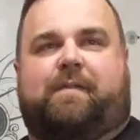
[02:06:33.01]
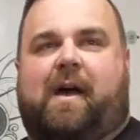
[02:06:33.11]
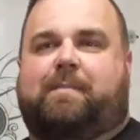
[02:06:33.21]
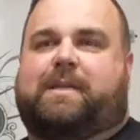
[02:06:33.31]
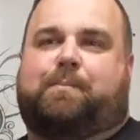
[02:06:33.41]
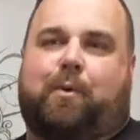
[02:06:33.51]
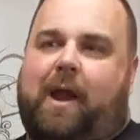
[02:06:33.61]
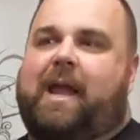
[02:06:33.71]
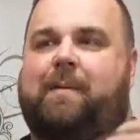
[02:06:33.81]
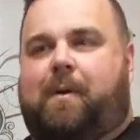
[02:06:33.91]
if I'm
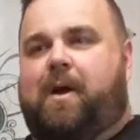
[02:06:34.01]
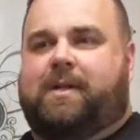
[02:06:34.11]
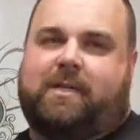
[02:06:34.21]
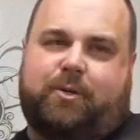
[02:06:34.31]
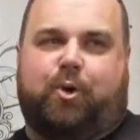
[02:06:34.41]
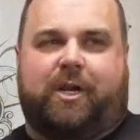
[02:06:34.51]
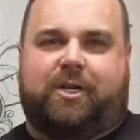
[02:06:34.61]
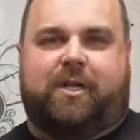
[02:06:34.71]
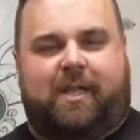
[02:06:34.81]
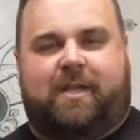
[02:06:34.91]
spraying parts
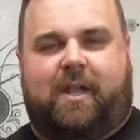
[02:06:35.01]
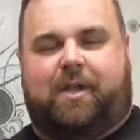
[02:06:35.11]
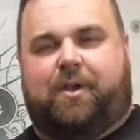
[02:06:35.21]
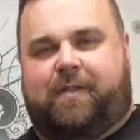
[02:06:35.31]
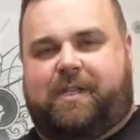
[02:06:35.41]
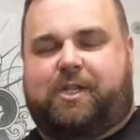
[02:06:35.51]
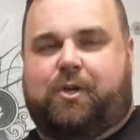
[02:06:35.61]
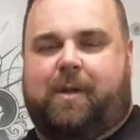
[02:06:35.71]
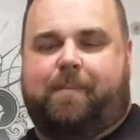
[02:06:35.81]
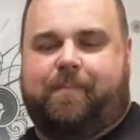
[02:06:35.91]
traditionally, not during the
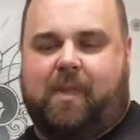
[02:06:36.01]
stream,